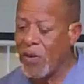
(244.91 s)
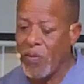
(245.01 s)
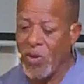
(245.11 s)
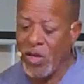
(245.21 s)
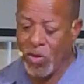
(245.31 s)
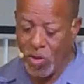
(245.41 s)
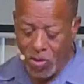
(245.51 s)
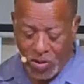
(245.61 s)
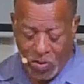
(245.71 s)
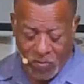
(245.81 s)
many of you
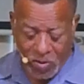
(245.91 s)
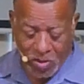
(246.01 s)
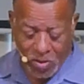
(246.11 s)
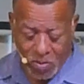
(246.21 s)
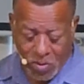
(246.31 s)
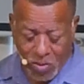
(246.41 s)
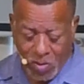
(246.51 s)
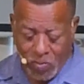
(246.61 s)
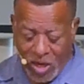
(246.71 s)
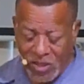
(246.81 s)
know that over the
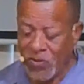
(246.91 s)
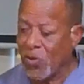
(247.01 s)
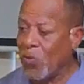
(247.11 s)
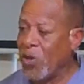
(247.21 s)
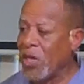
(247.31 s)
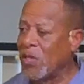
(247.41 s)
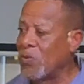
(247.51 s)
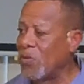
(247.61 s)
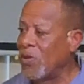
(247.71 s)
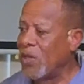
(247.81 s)
past few weeks,
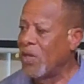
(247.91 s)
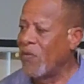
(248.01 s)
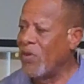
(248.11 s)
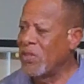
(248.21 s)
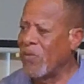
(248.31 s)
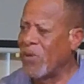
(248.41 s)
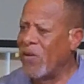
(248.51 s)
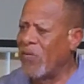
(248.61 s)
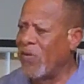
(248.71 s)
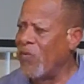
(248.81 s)
I've done something
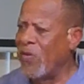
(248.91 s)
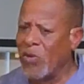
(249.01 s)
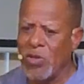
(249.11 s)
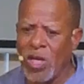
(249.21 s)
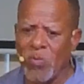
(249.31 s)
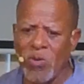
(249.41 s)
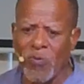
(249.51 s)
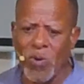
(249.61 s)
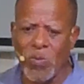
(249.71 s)
I've never done before.